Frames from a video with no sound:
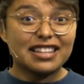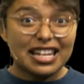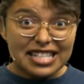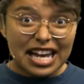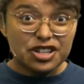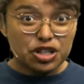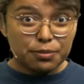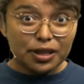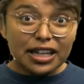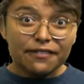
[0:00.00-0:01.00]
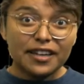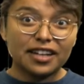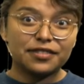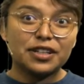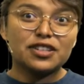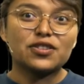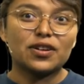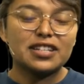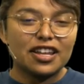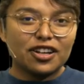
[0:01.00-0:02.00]
that's actually Bolivia. So
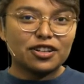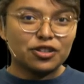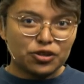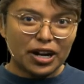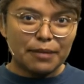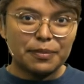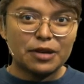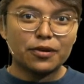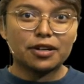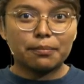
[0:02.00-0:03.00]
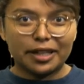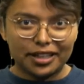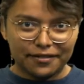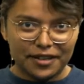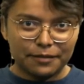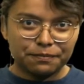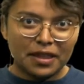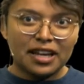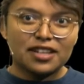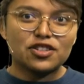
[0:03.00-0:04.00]
another great B word, Bolivia.
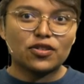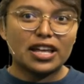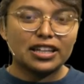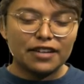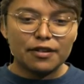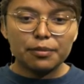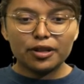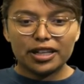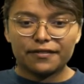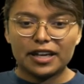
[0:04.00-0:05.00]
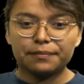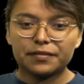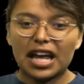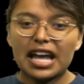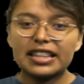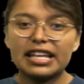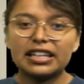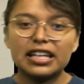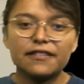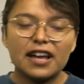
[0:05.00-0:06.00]
So they live in Bolivia and they
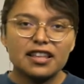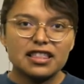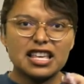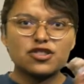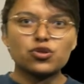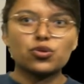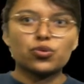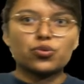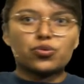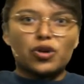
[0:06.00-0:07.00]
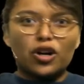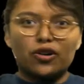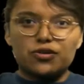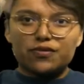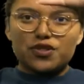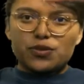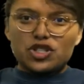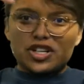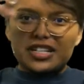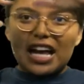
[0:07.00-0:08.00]
live in these groves, which
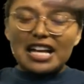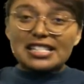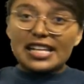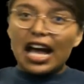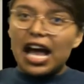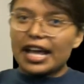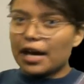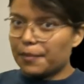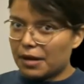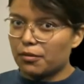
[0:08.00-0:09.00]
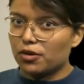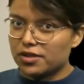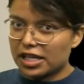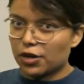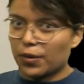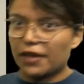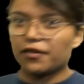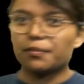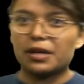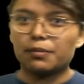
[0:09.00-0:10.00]
are nice and high up and mostly away
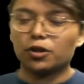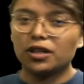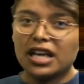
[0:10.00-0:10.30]
from people.